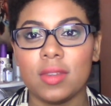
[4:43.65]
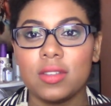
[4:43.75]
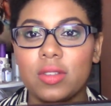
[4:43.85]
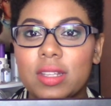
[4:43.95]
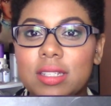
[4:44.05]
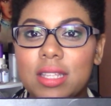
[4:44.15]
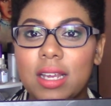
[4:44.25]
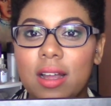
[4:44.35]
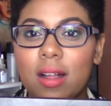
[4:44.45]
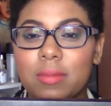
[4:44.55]
So this
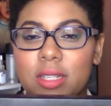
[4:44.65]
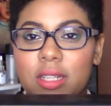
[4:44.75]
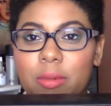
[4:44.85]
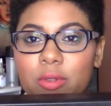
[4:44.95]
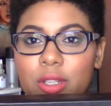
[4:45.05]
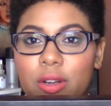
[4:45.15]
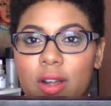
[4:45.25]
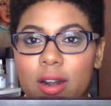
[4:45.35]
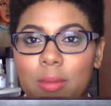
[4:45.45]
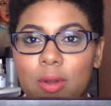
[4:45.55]
thing comes in the most
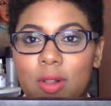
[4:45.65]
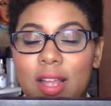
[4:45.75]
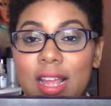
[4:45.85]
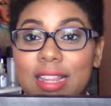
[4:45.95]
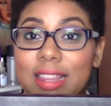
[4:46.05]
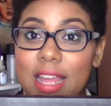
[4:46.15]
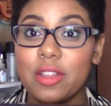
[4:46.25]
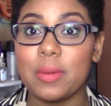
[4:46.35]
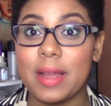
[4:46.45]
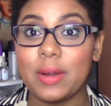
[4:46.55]
incredible
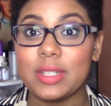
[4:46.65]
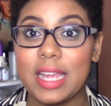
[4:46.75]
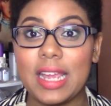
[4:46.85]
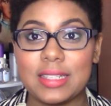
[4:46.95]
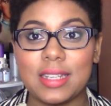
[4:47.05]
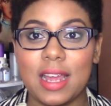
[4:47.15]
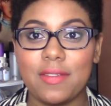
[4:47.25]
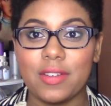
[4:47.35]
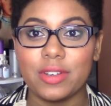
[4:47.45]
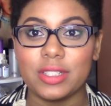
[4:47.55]
leather-bound case that
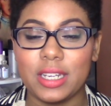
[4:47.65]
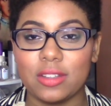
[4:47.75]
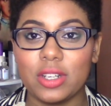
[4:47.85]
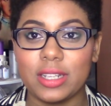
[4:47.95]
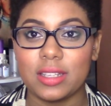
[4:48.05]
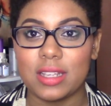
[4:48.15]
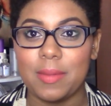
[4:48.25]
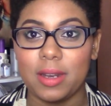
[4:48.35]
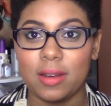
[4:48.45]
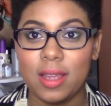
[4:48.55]
I've ever seen. Look at this, I
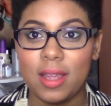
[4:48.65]
mean,